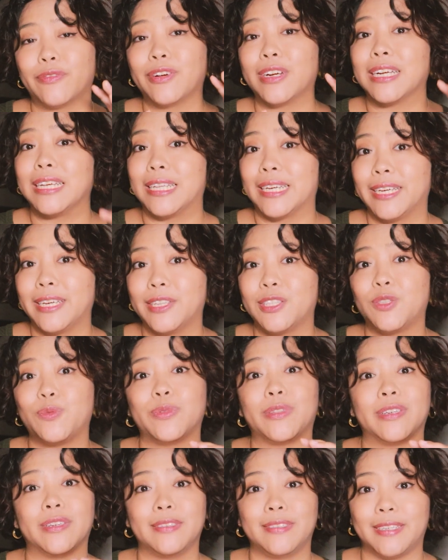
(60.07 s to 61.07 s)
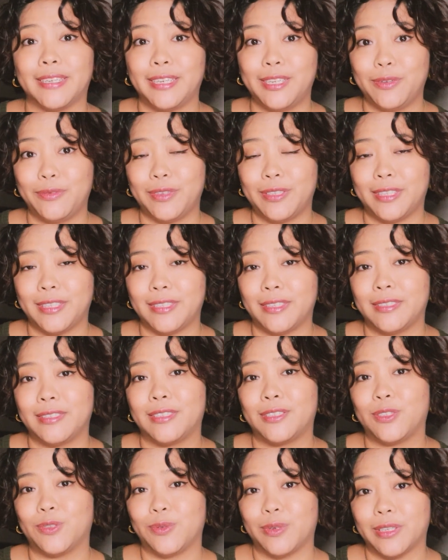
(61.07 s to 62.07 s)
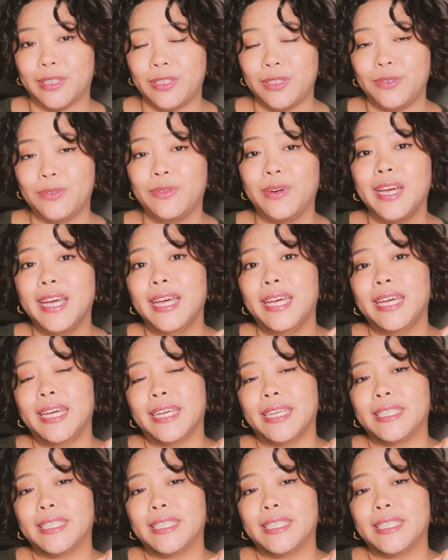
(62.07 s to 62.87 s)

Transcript: of our clients with their executive assistants at 2XU